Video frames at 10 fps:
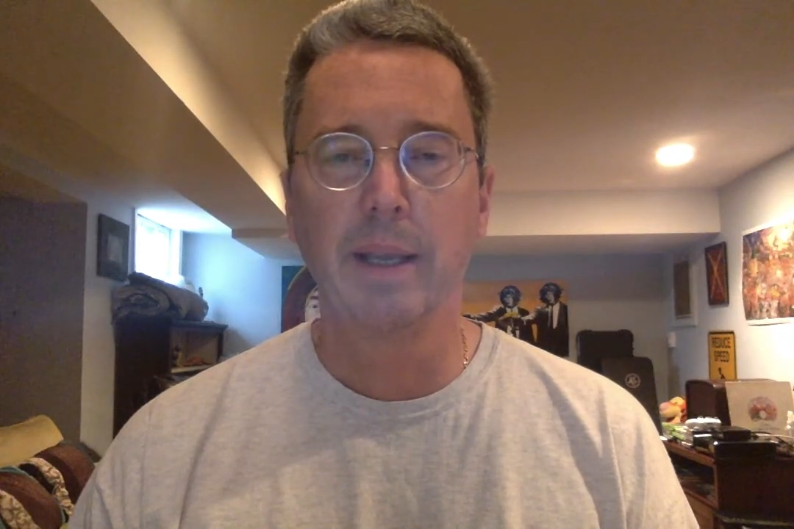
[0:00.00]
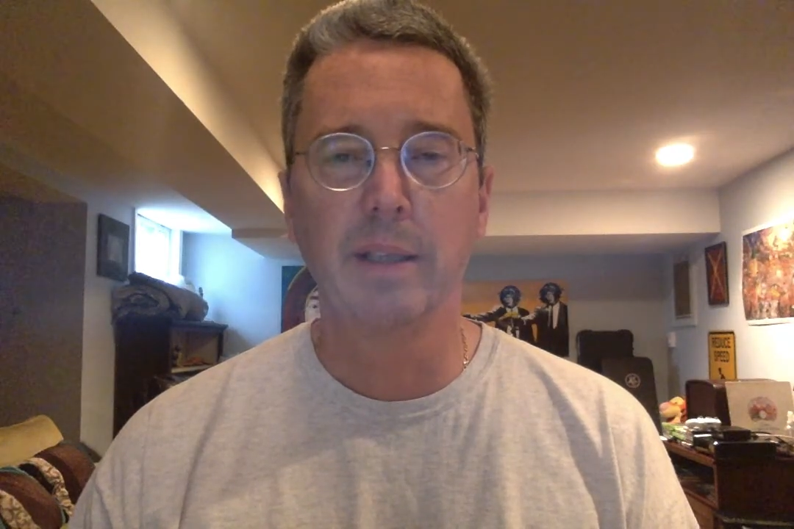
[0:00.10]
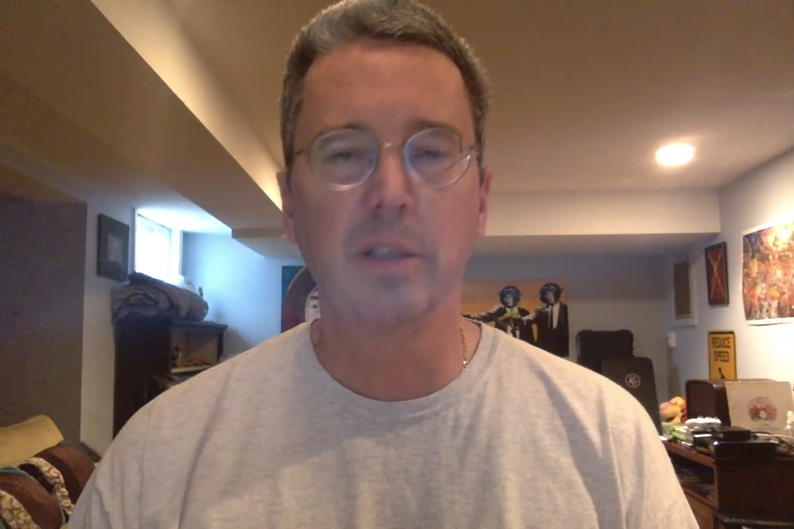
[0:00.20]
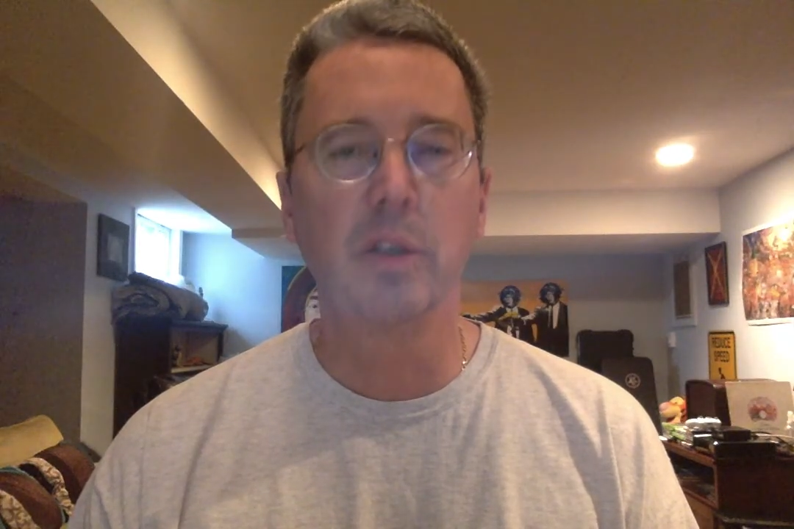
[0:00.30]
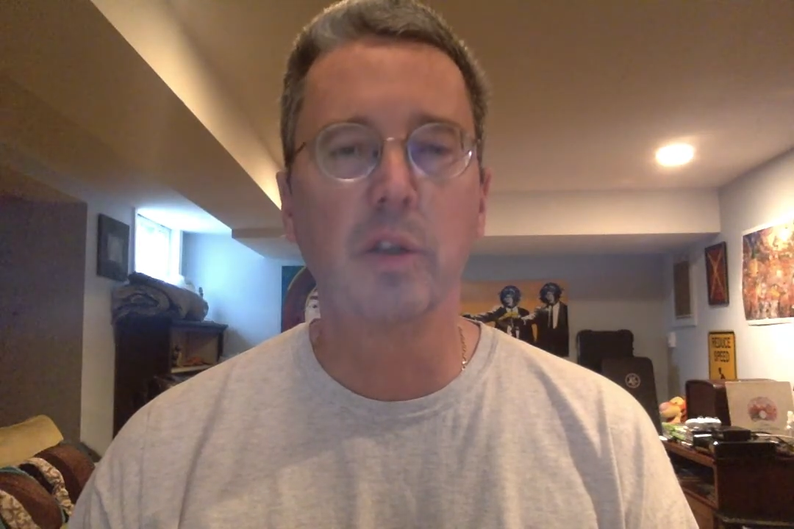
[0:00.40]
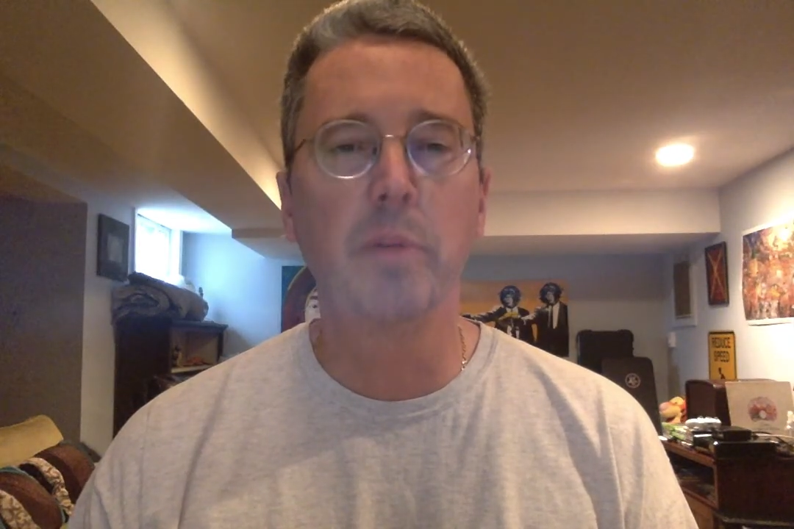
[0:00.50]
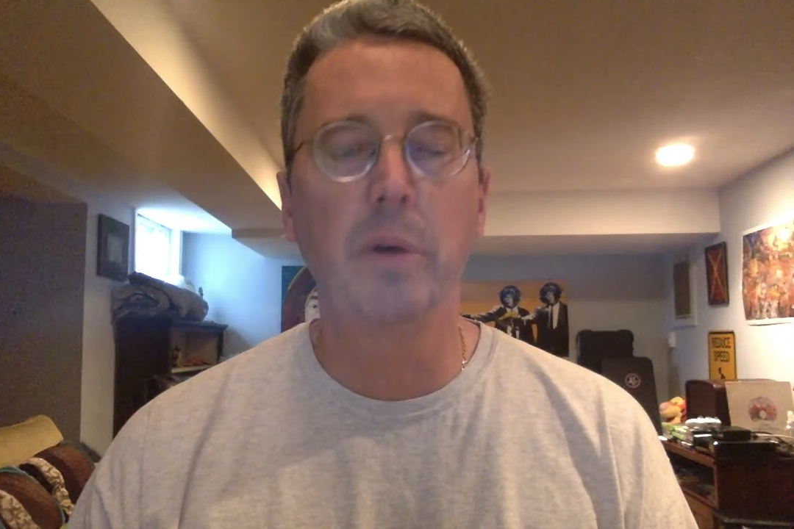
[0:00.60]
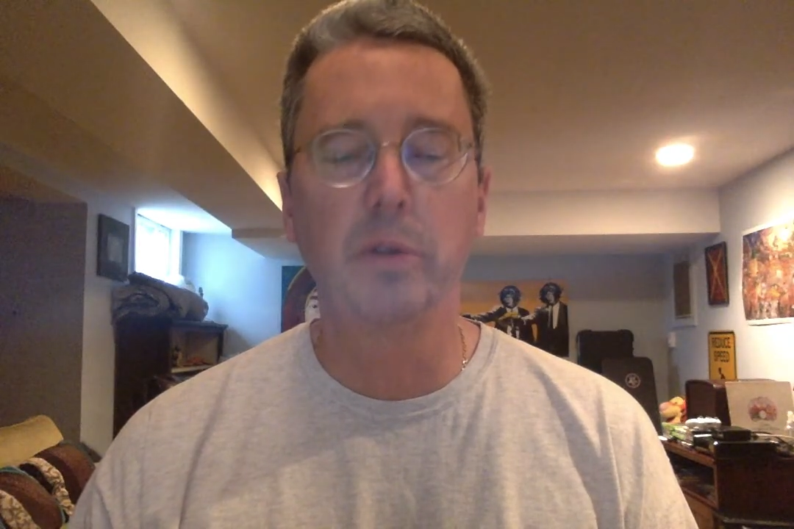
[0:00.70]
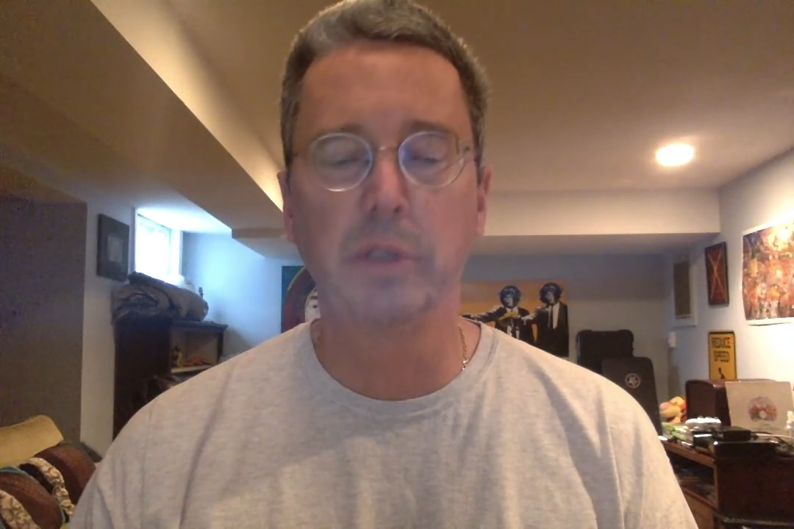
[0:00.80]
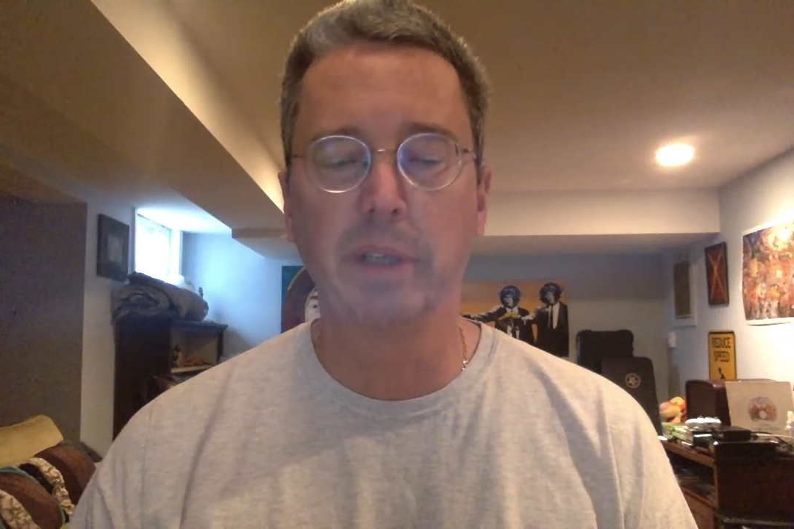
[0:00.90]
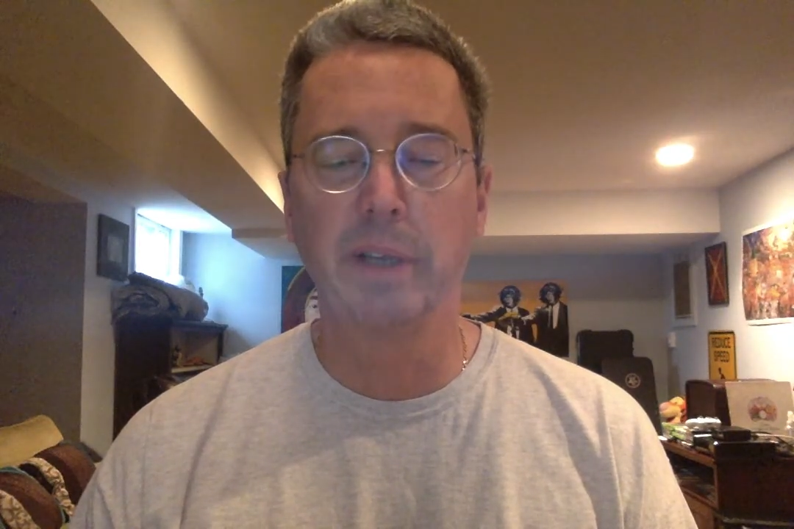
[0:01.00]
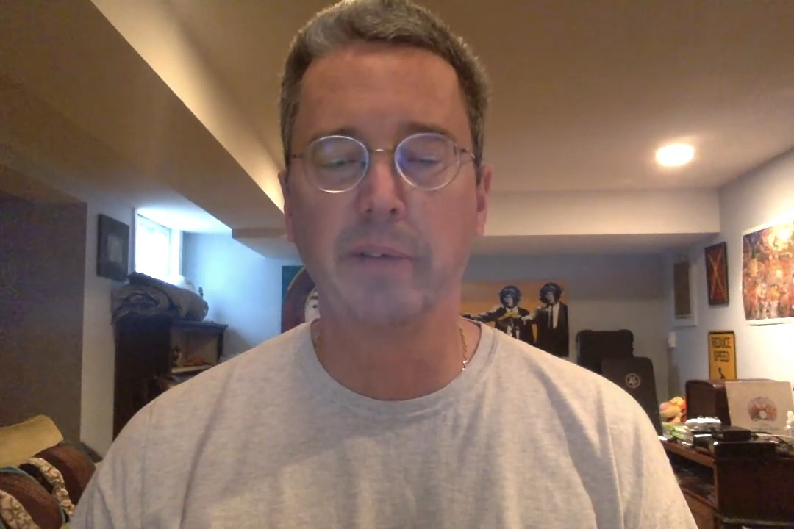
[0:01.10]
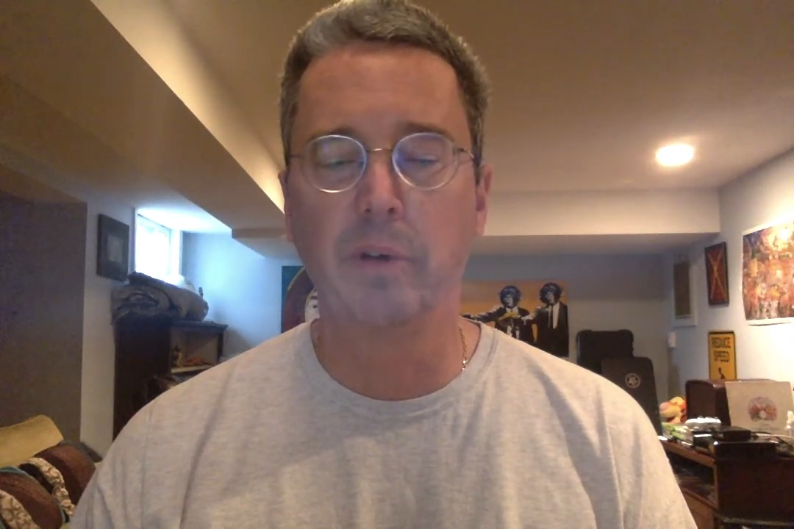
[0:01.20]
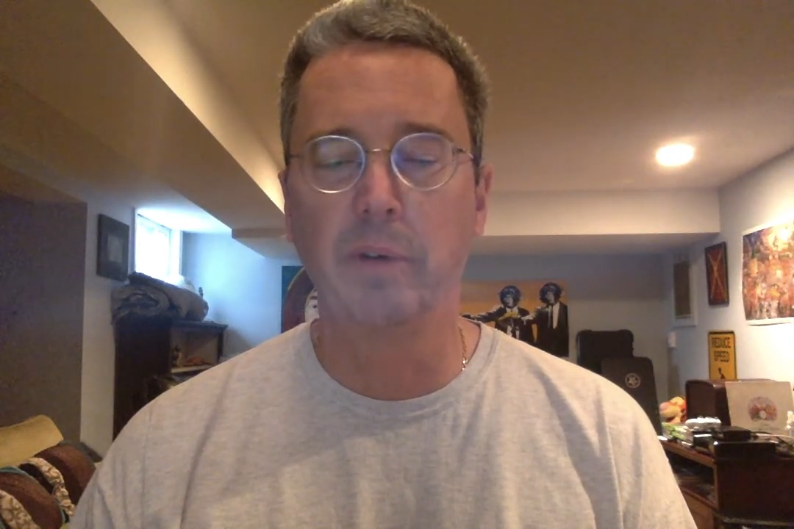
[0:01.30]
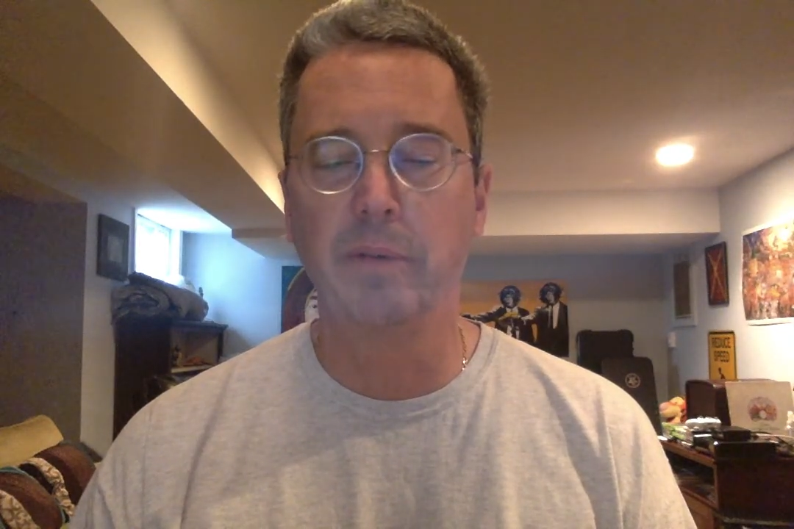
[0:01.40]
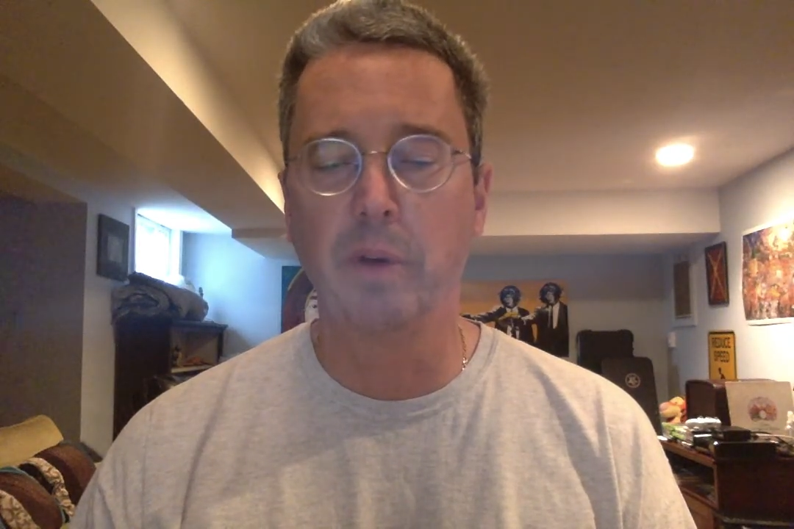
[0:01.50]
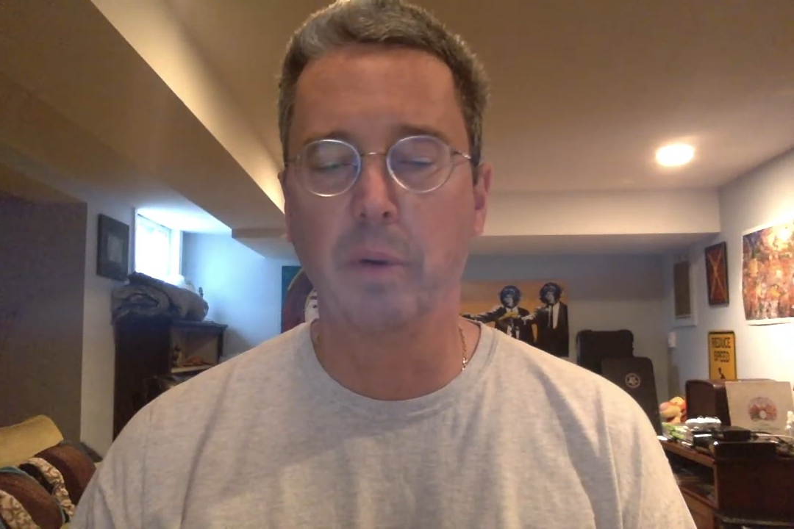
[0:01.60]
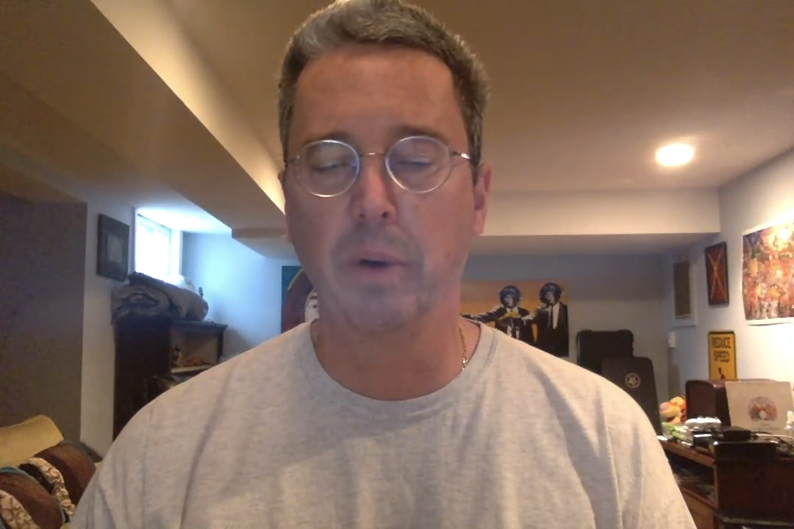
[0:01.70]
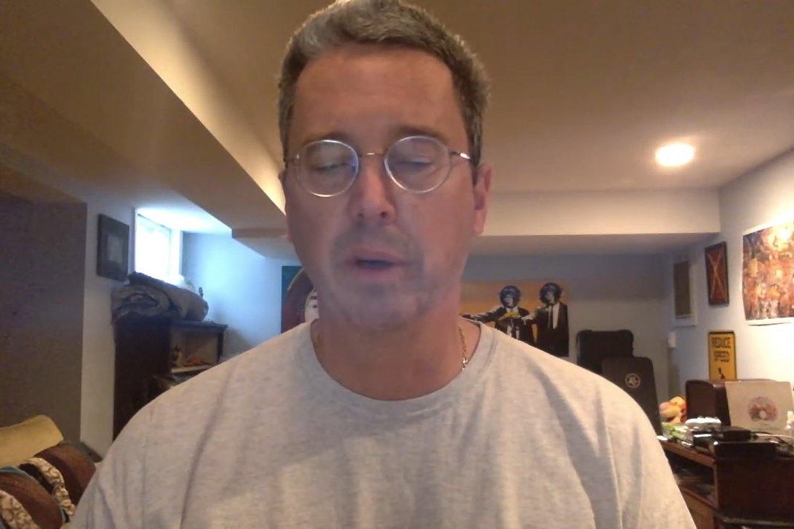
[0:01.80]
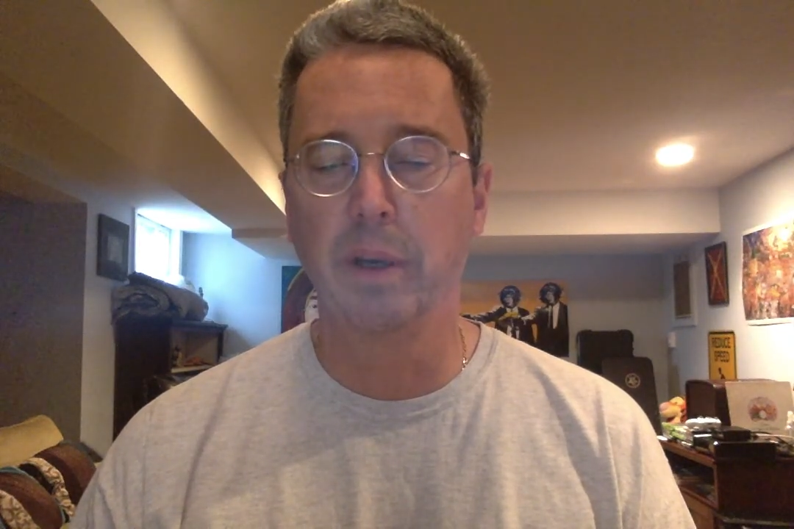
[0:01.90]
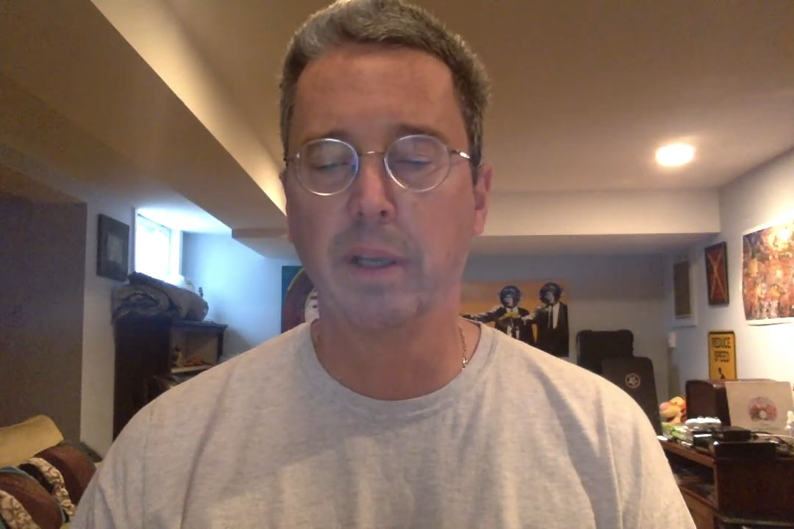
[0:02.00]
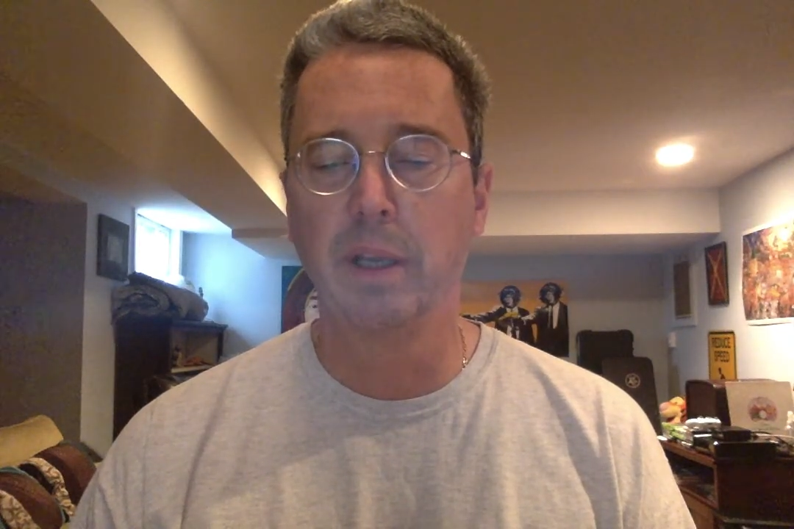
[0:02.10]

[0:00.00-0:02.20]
In slow motion, I fall forward.